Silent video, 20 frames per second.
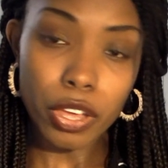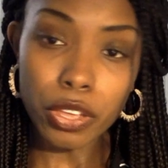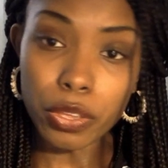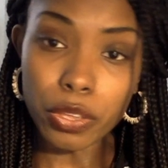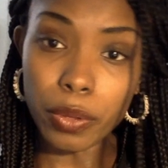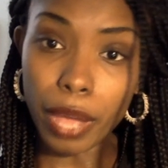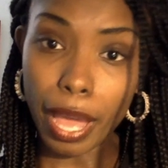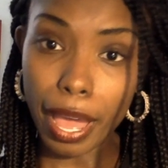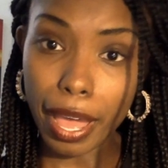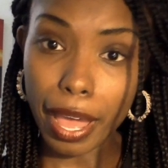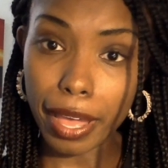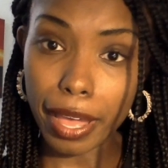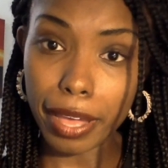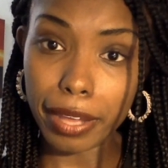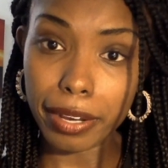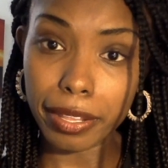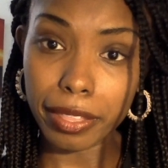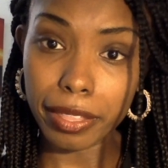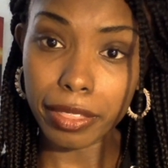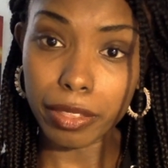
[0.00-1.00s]
you
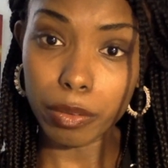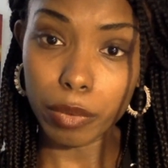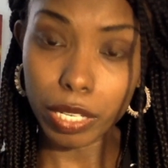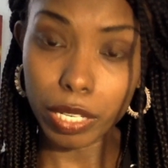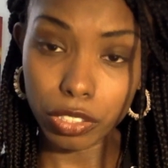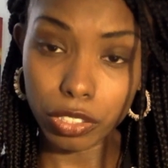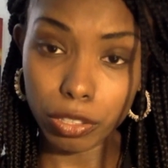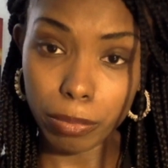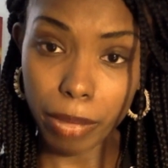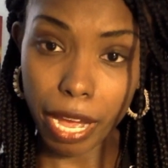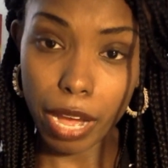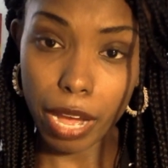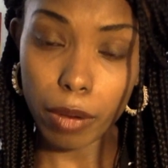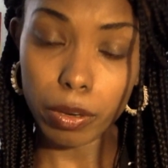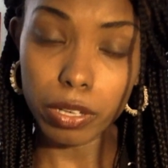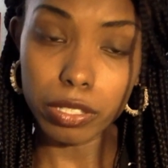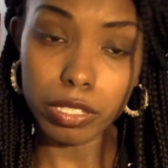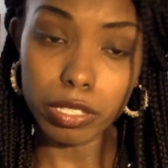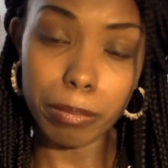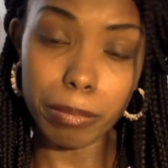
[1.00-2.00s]
had the Western
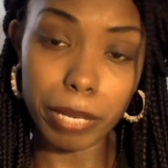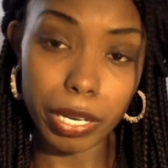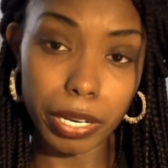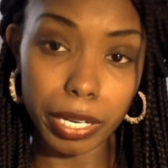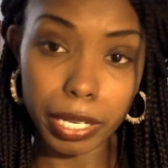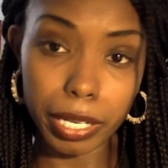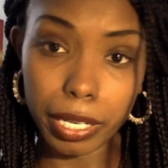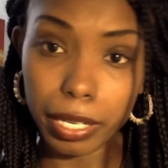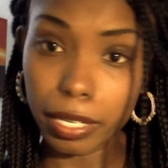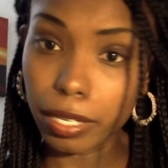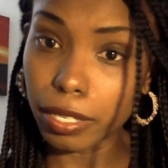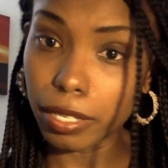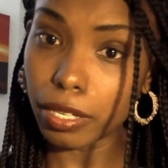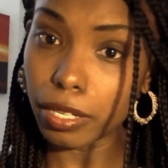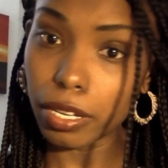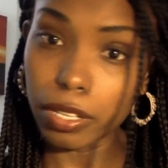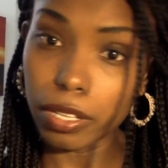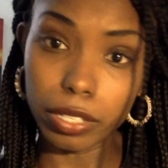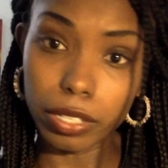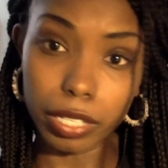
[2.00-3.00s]
powers, America and
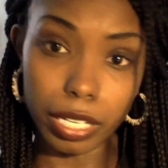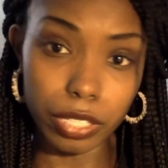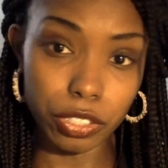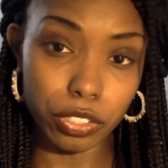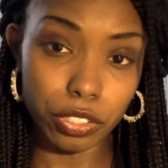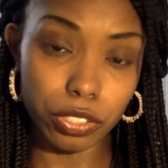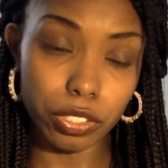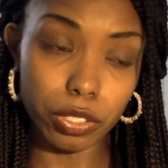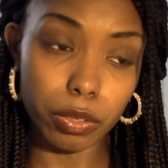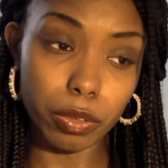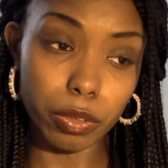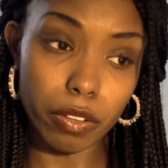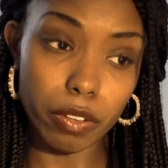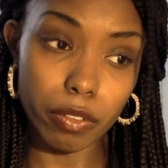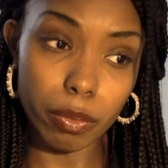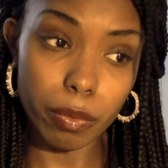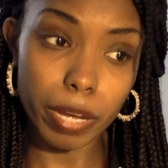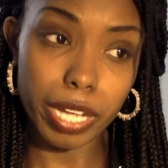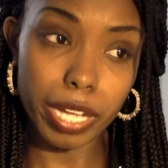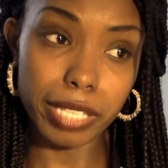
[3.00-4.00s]
other countries of
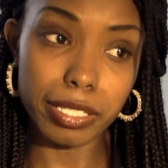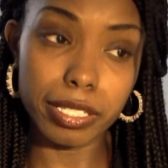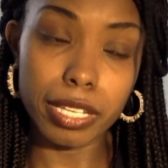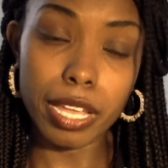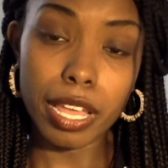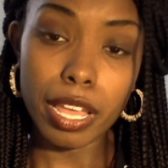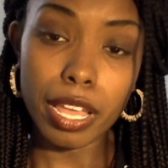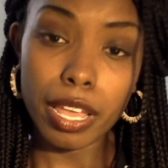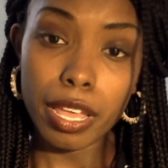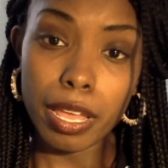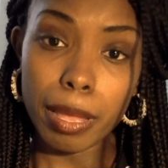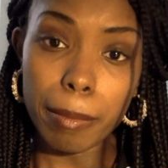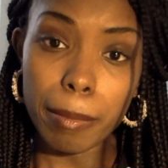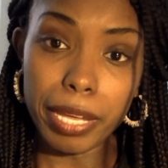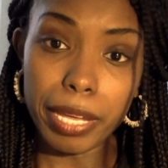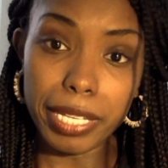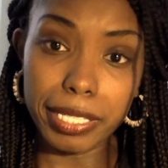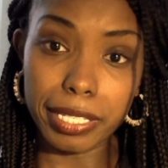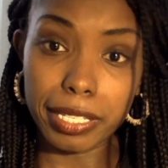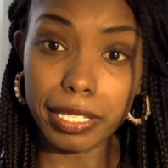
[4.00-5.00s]
the West,
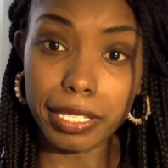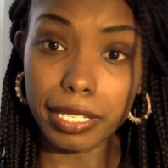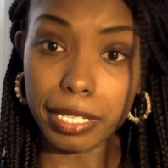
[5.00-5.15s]
basically